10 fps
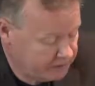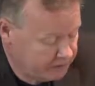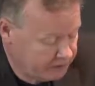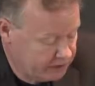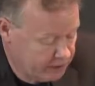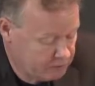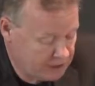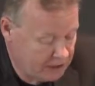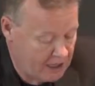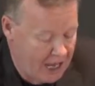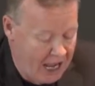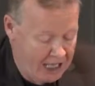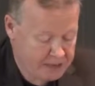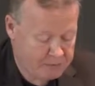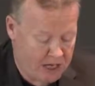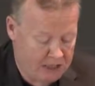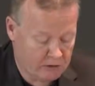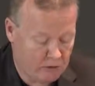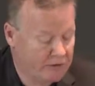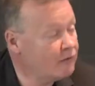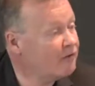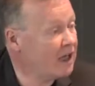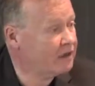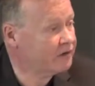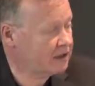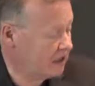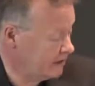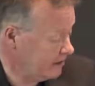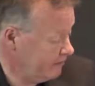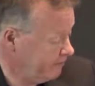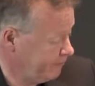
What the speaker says: DNB, as part of the WIAF cluster,